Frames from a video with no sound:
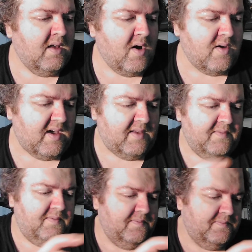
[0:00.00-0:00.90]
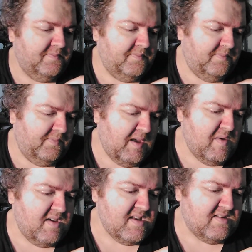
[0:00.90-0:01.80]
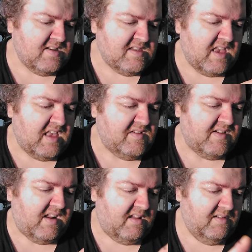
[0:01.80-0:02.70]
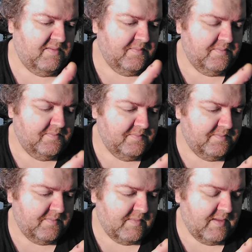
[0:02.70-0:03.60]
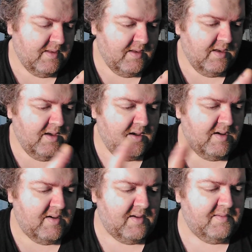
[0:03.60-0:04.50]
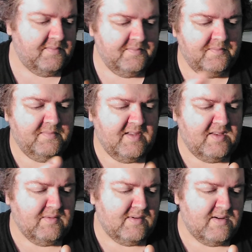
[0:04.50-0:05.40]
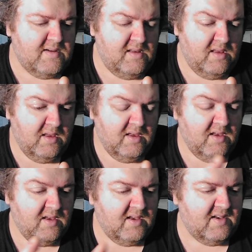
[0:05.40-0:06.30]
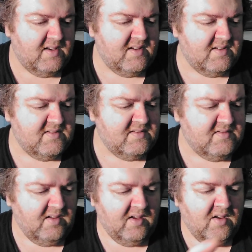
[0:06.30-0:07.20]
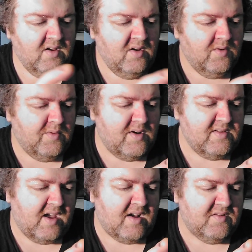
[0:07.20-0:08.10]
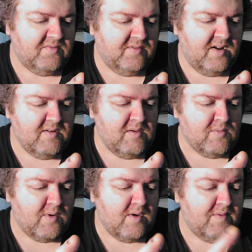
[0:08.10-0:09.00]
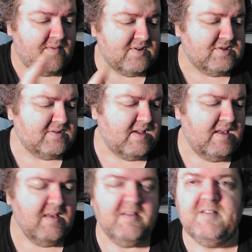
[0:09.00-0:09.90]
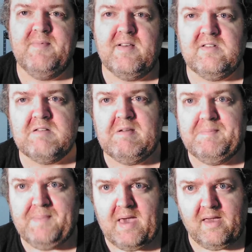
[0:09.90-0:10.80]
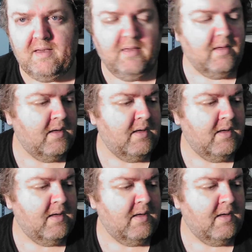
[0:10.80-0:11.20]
Okay, now we get into nitty gritty. Alright, this one is one that I really want eventually, but it's gonna be big.